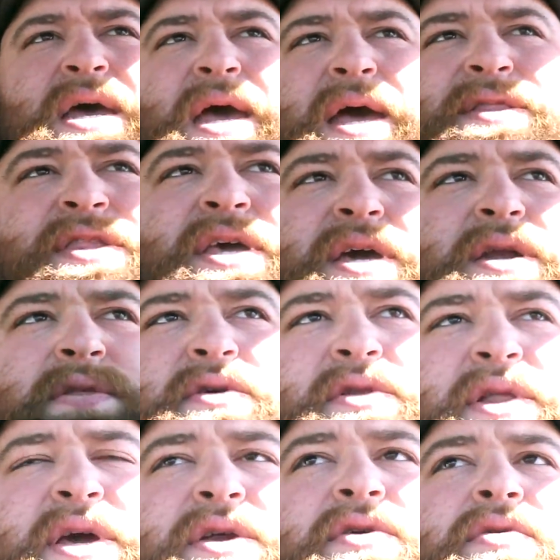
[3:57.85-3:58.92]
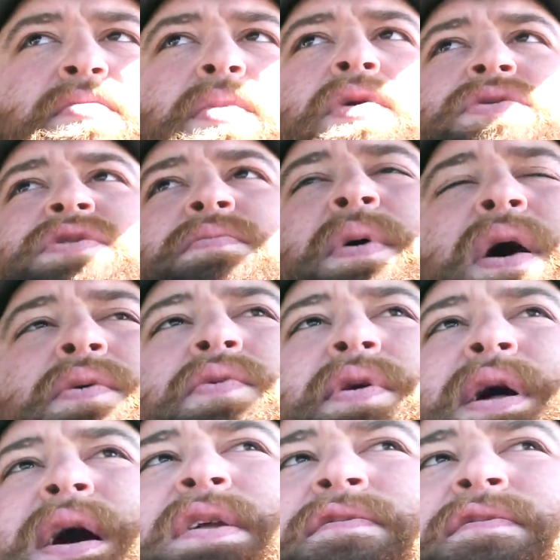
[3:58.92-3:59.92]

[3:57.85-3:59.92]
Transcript: at the end of the leader, and most of mine were 9